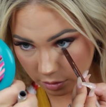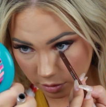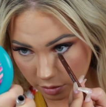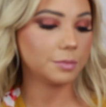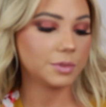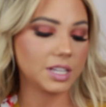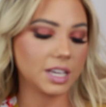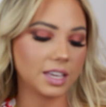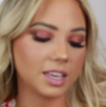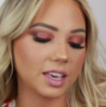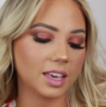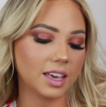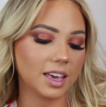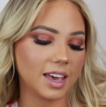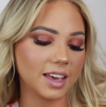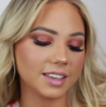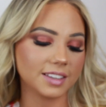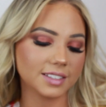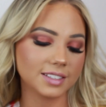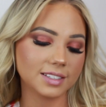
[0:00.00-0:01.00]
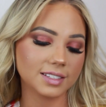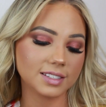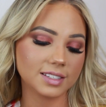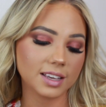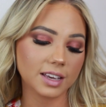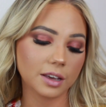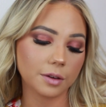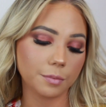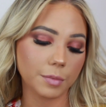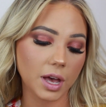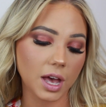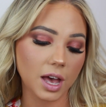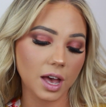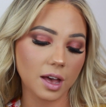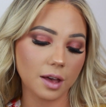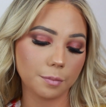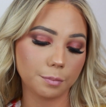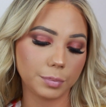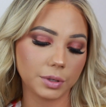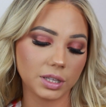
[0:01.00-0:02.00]
I'm taking a
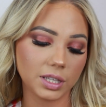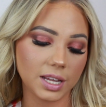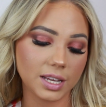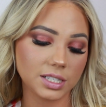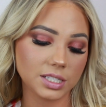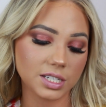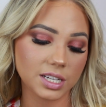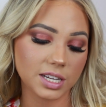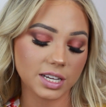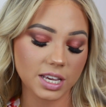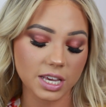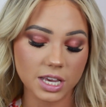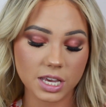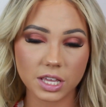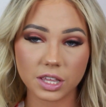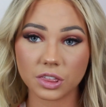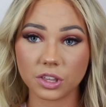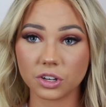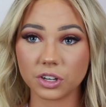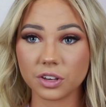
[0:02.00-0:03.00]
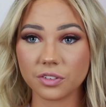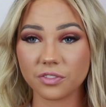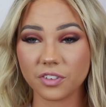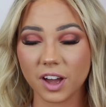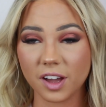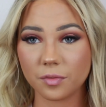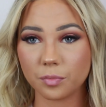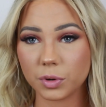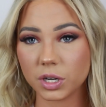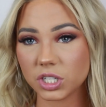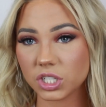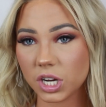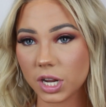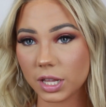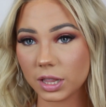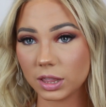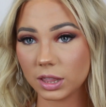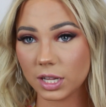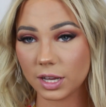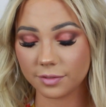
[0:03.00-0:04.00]
Sigma Blending E35 brush.
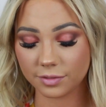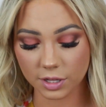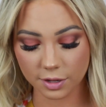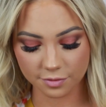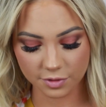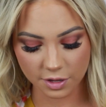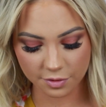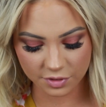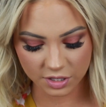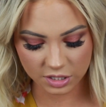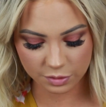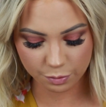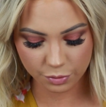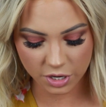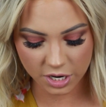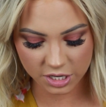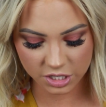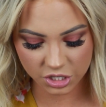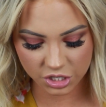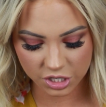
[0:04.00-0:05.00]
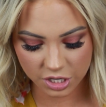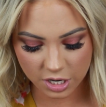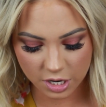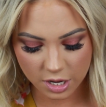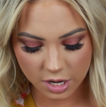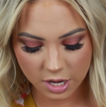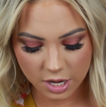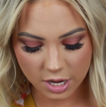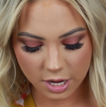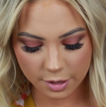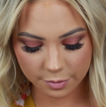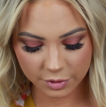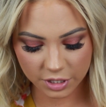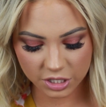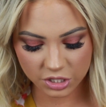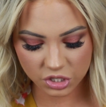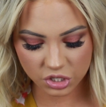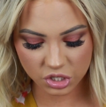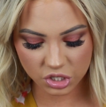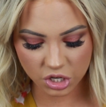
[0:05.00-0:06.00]
I love, love, love this brush. I'm
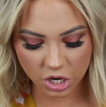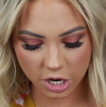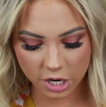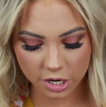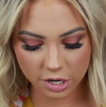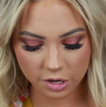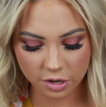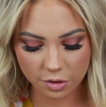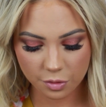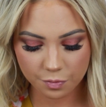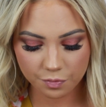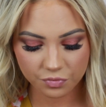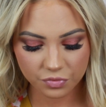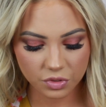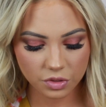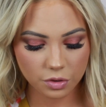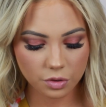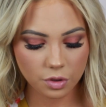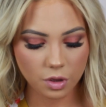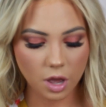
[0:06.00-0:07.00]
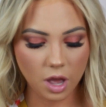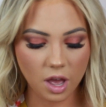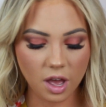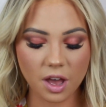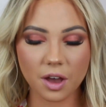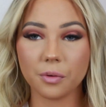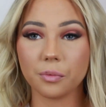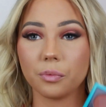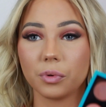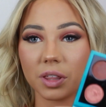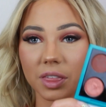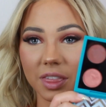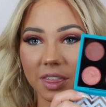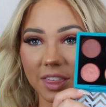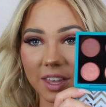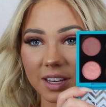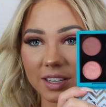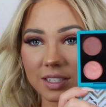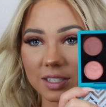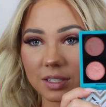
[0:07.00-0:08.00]
gonna start with
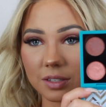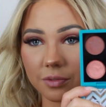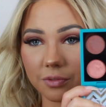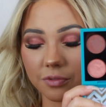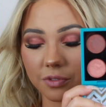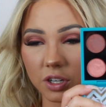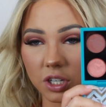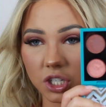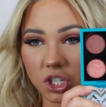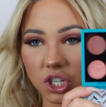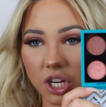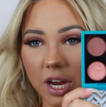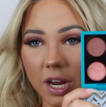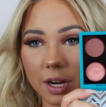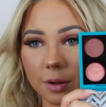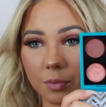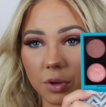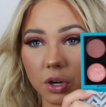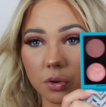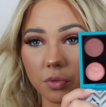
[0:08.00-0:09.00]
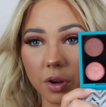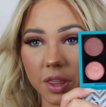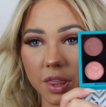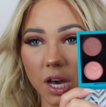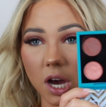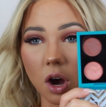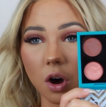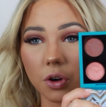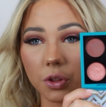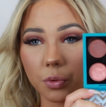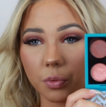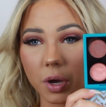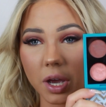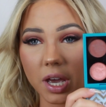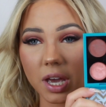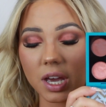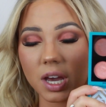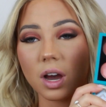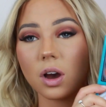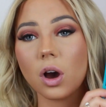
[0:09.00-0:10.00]
this first shade. I'm gonna run that all the
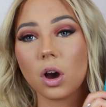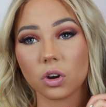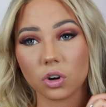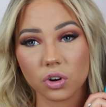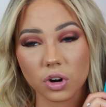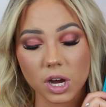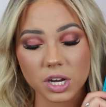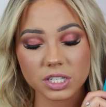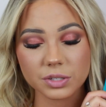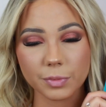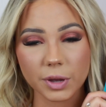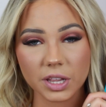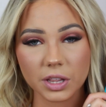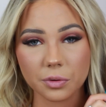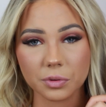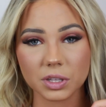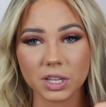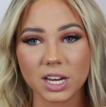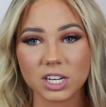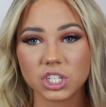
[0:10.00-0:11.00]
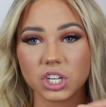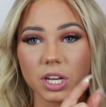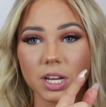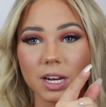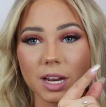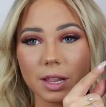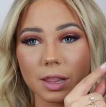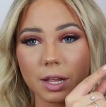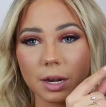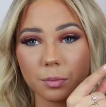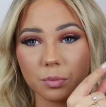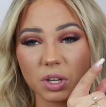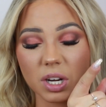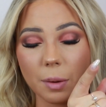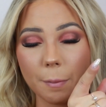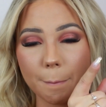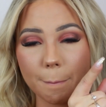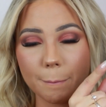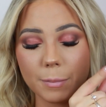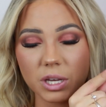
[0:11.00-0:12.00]
way across my lower lash line, and then I'm
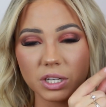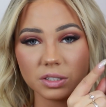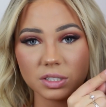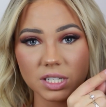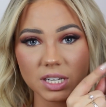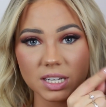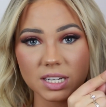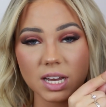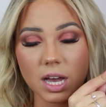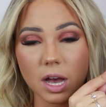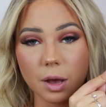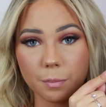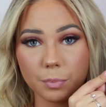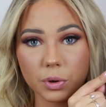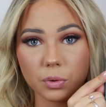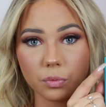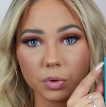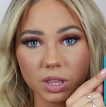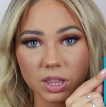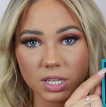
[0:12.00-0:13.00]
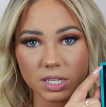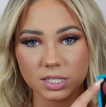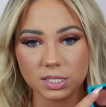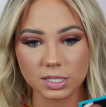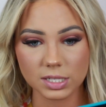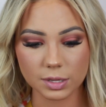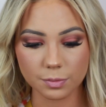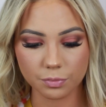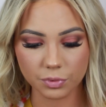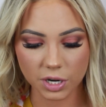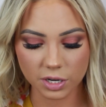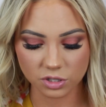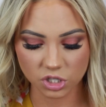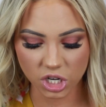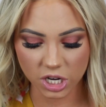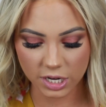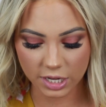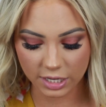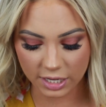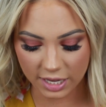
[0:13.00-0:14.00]
gonna build it up with this deep brown
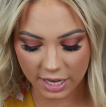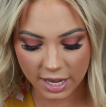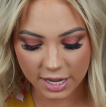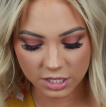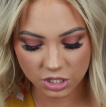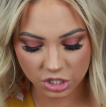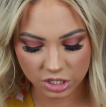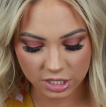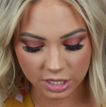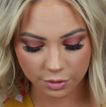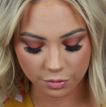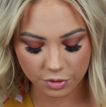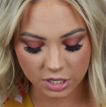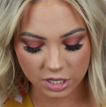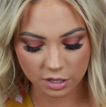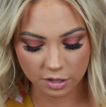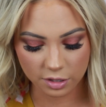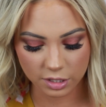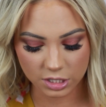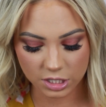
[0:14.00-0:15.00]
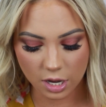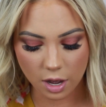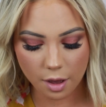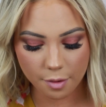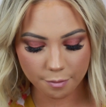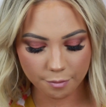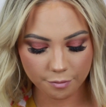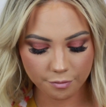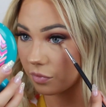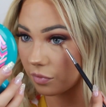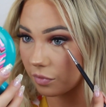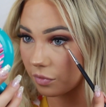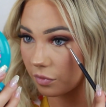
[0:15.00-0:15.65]
shade again, just like we did on the top.